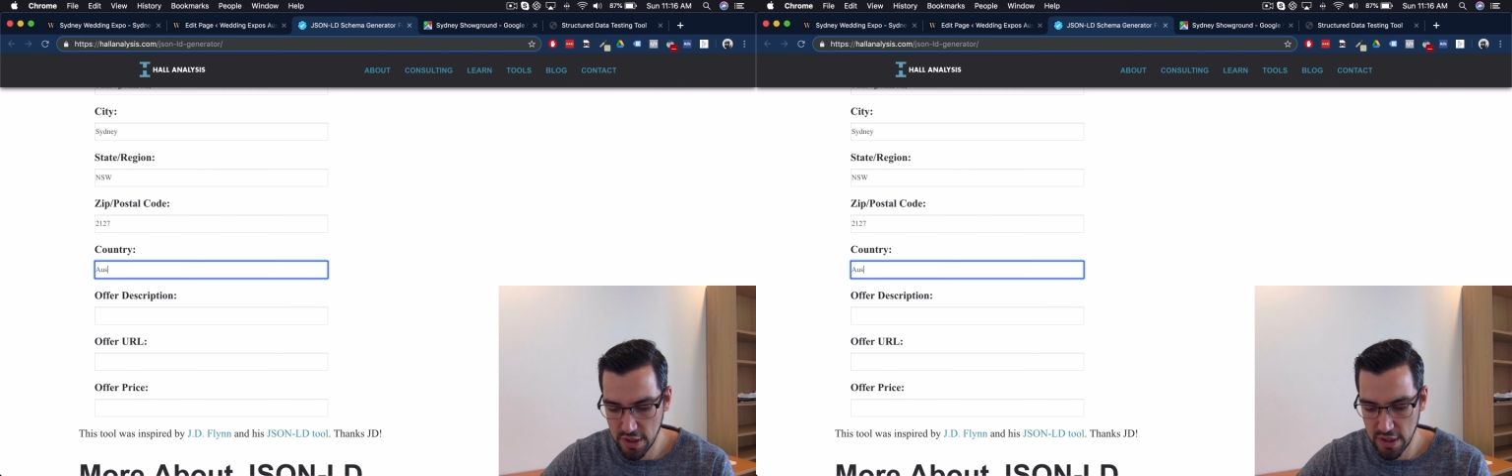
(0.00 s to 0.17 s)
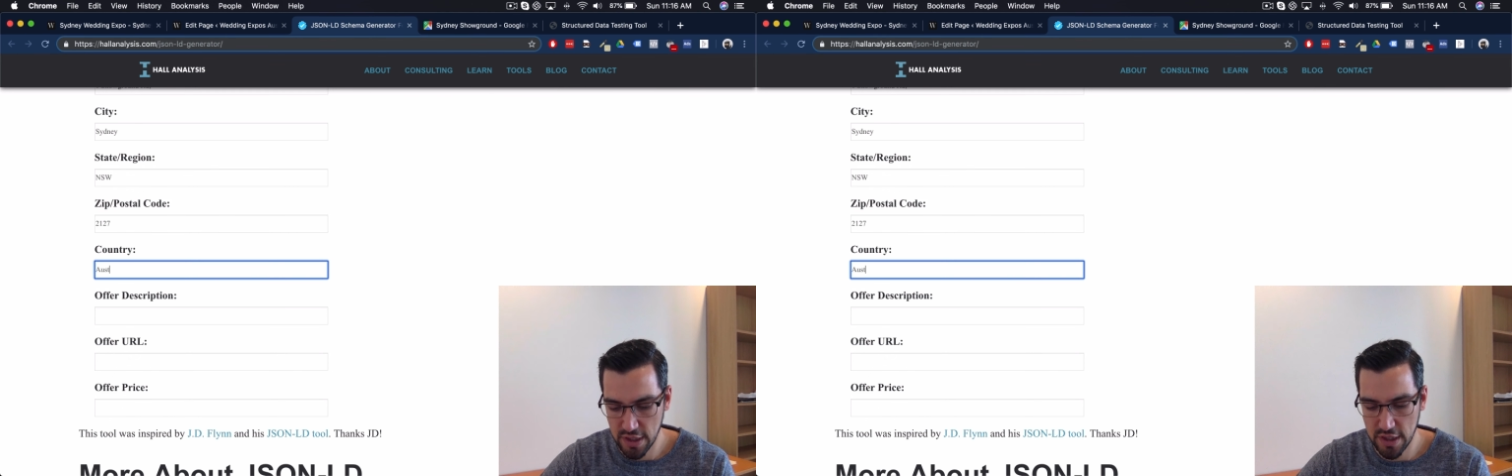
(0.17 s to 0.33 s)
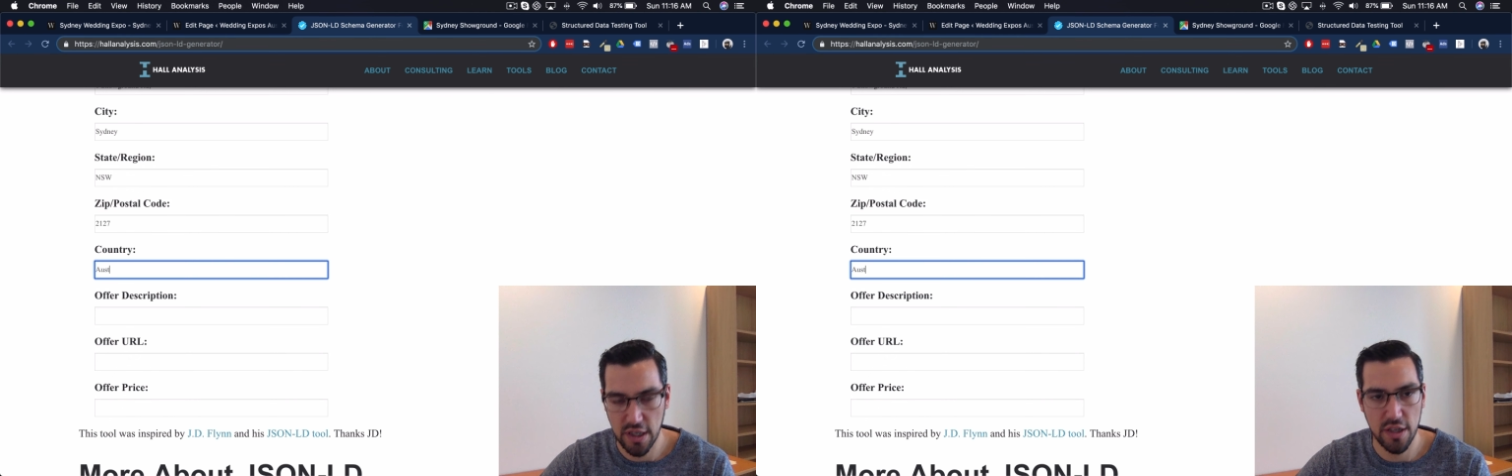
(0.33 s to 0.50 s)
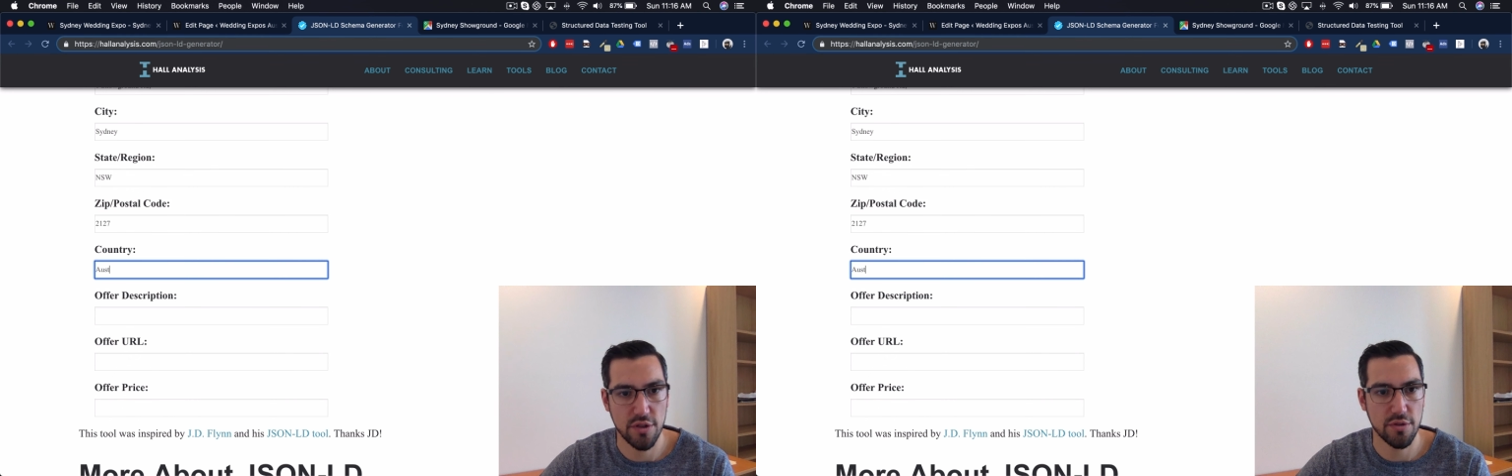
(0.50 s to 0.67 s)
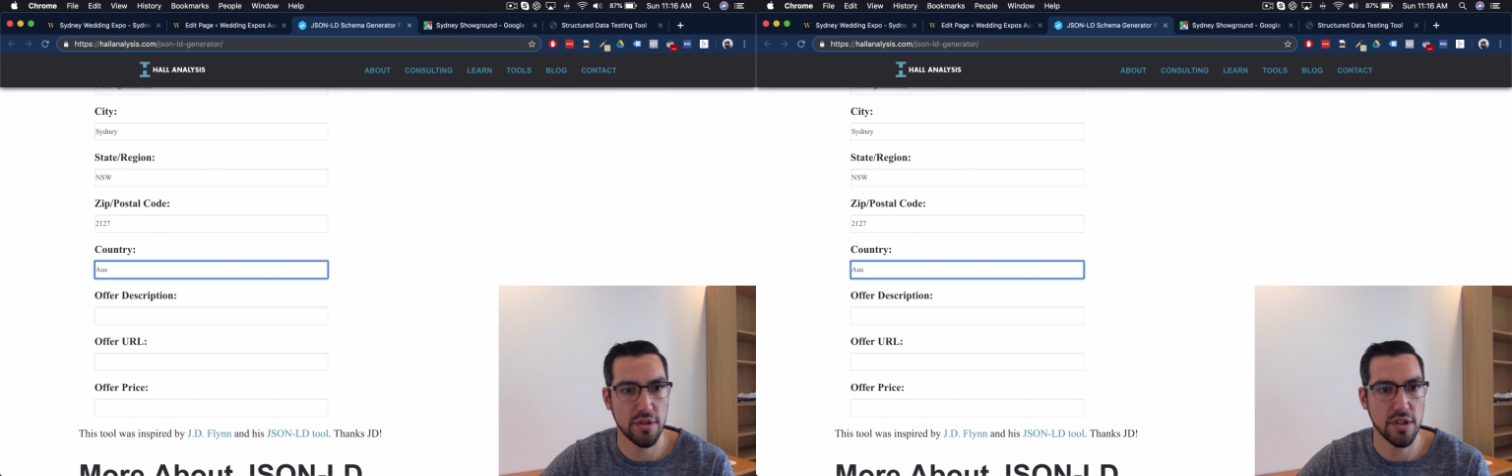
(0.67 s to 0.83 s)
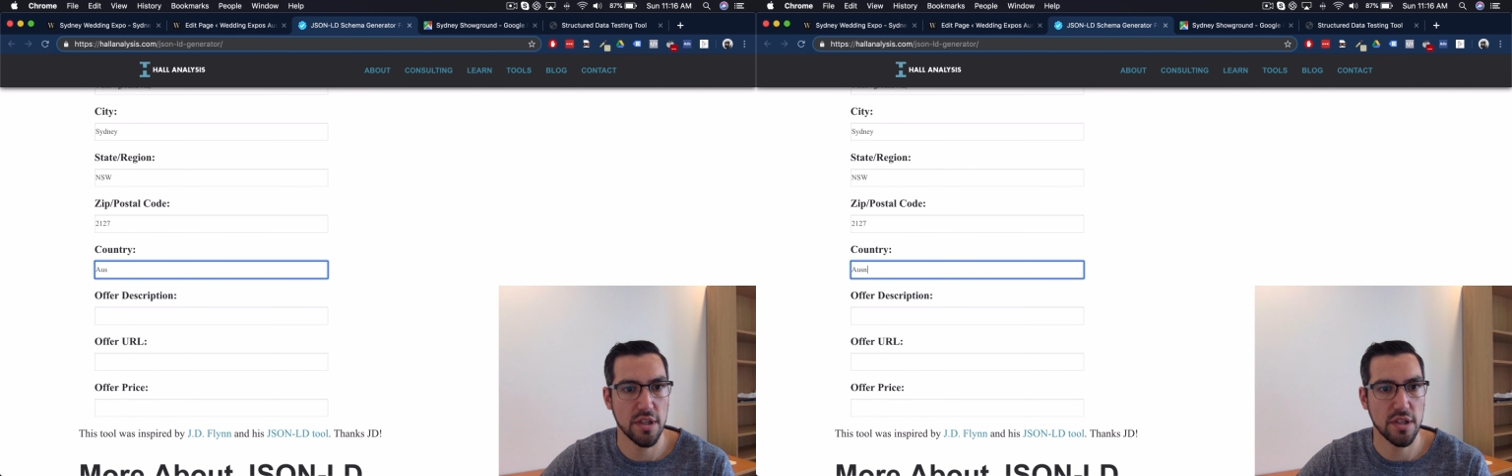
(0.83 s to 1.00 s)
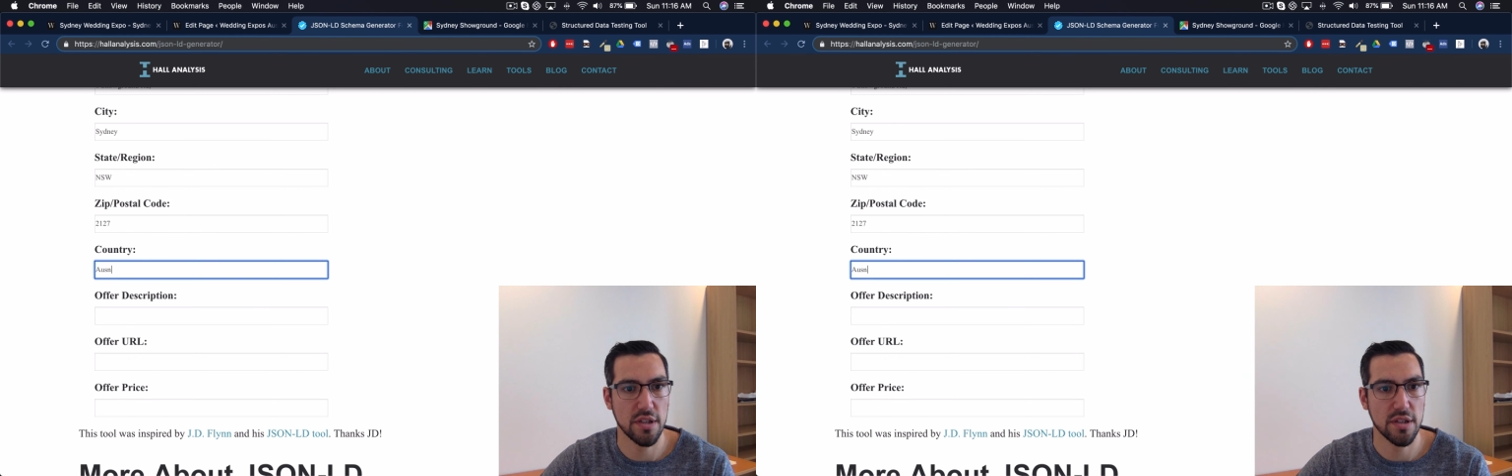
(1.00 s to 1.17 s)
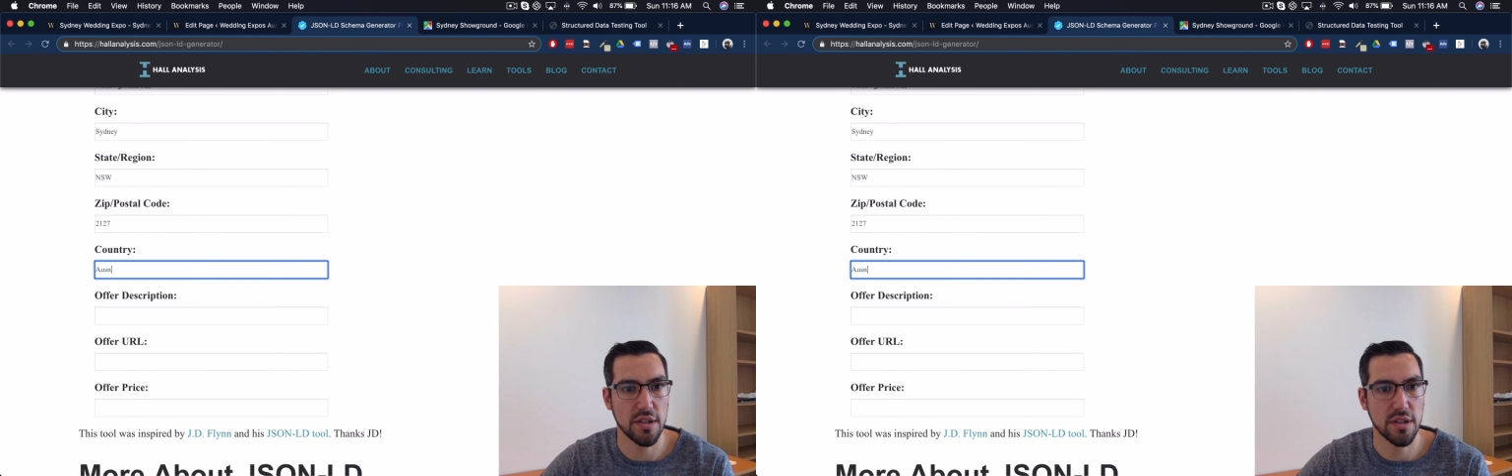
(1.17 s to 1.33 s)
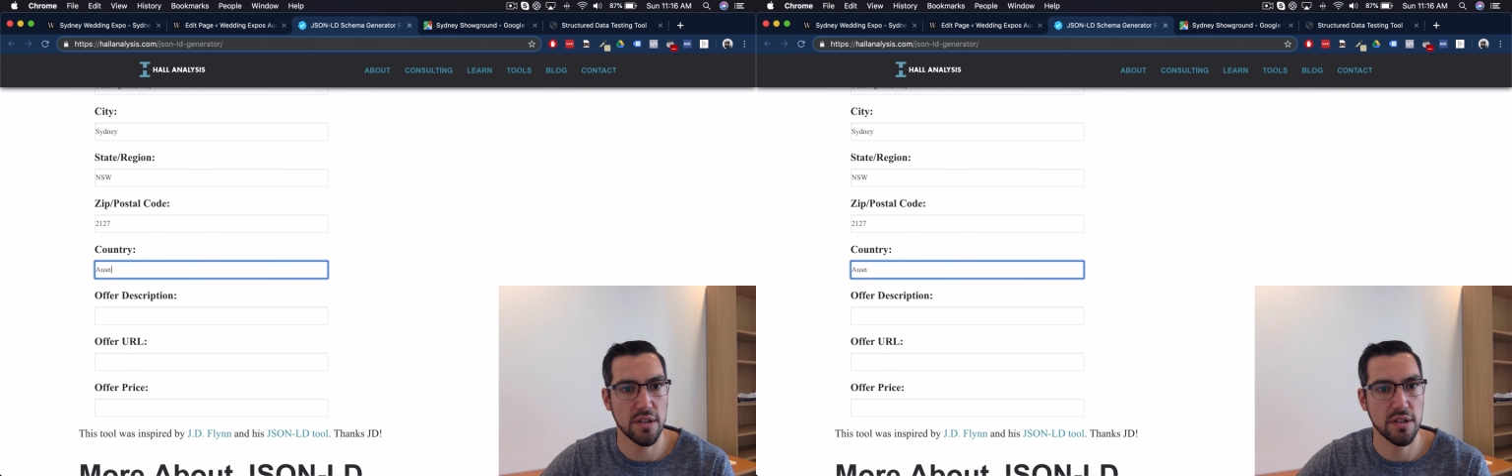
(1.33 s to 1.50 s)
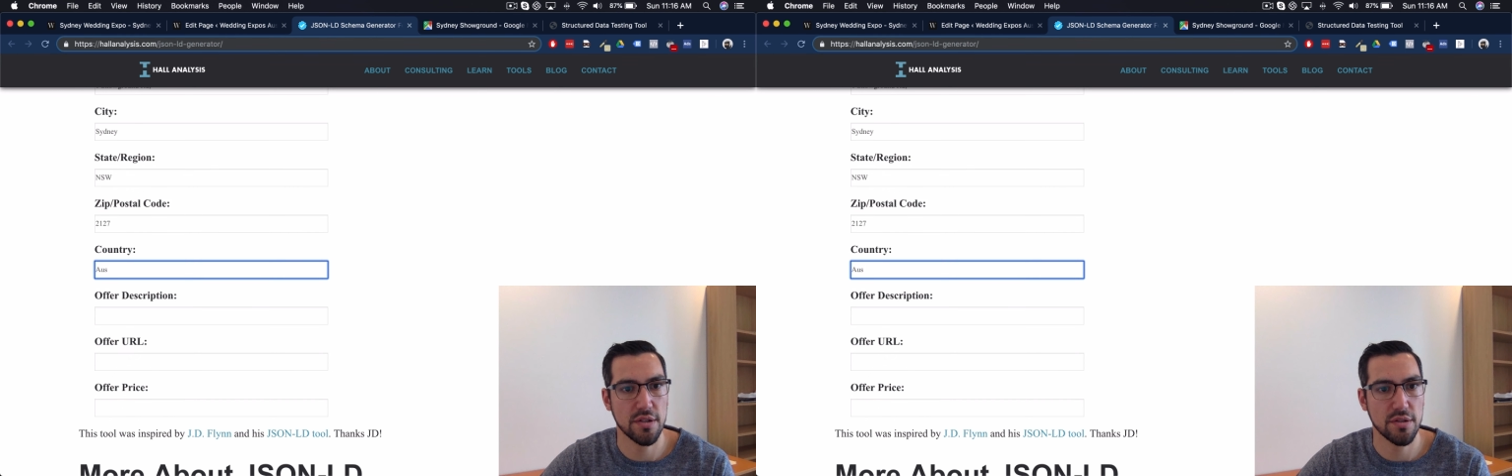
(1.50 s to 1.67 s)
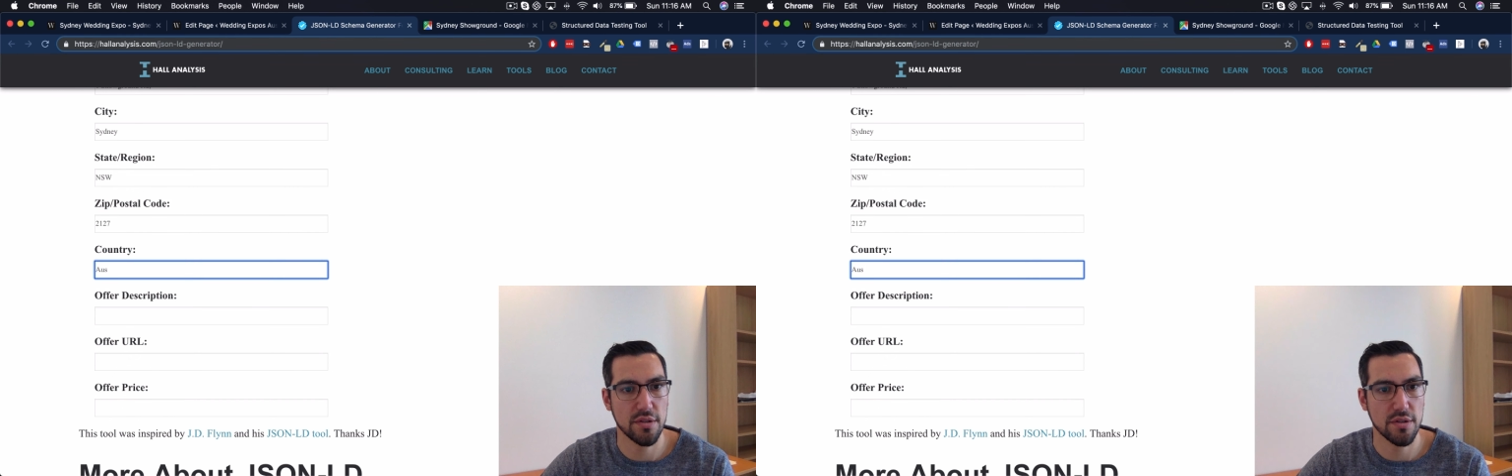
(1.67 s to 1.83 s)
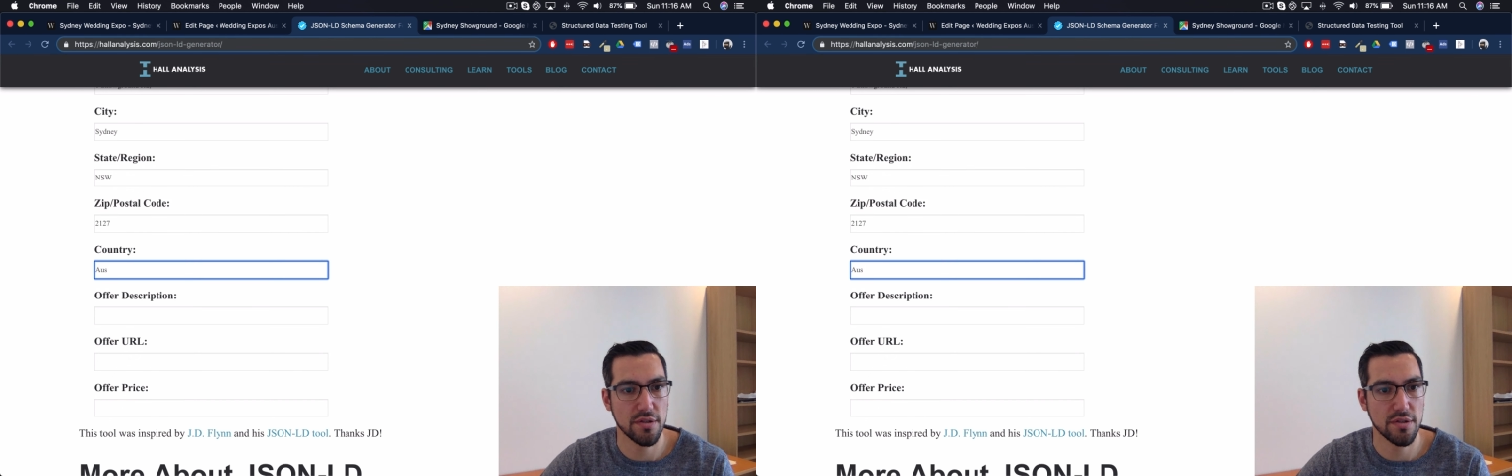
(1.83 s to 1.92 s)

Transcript: And country is